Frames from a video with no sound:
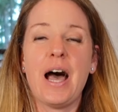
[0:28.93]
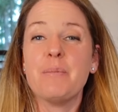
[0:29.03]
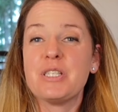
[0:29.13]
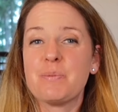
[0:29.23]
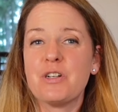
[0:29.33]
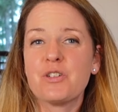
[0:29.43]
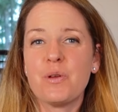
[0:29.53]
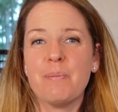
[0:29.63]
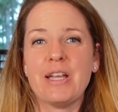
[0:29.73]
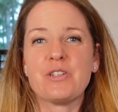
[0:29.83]
I'm a
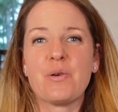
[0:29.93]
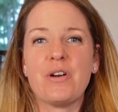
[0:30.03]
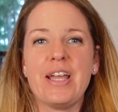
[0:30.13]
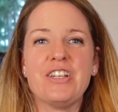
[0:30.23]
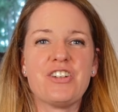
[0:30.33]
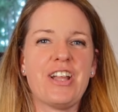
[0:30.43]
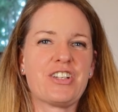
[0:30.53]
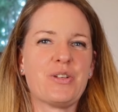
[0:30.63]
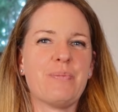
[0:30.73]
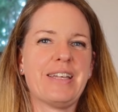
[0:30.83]
spiritual mentor,
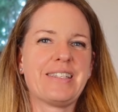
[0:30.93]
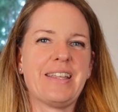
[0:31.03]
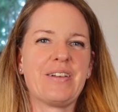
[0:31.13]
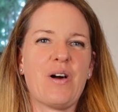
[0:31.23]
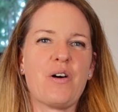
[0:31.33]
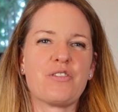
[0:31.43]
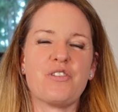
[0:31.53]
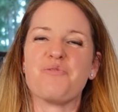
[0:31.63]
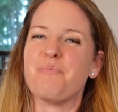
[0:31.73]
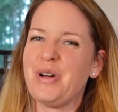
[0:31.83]
international best-selling author
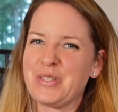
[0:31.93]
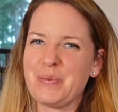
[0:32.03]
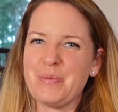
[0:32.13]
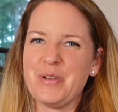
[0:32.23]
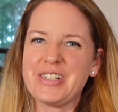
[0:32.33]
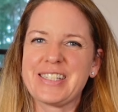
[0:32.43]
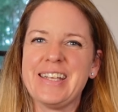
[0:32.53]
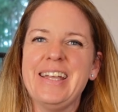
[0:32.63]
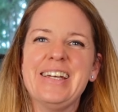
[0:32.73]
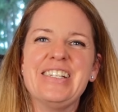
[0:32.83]
of multiple books,
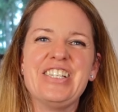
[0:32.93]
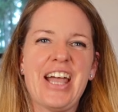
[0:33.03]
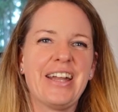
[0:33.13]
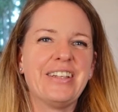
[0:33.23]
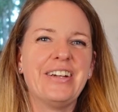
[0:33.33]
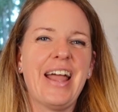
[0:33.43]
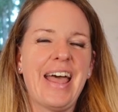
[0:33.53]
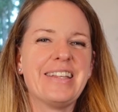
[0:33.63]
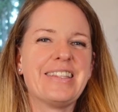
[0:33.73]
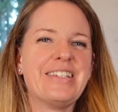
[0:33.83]
channeler,
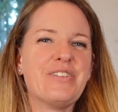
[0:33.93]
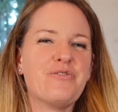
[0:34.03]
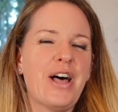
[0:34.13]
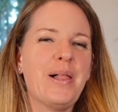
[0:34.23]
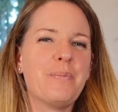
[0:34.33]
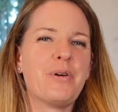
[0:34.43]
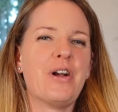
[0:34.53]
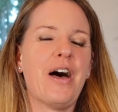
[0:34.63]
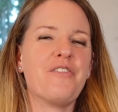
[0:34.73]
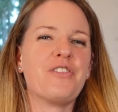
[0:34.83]
and the
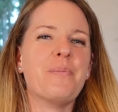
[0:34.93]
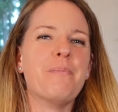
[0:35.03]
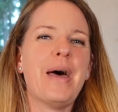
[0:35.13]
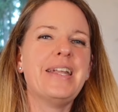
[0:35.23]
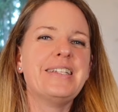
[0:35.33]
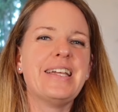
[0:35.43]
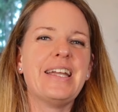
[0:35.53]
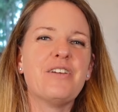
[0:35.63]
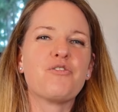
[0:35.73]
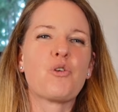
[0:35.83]
developer of the
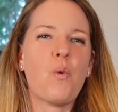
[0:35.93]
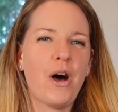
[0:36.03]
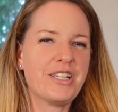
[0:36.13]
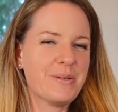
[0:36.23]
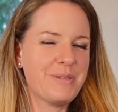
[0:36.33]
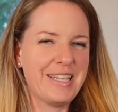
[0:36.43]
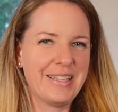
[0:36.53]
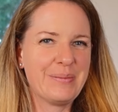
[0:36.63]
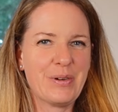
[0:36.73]
meditative quantum healing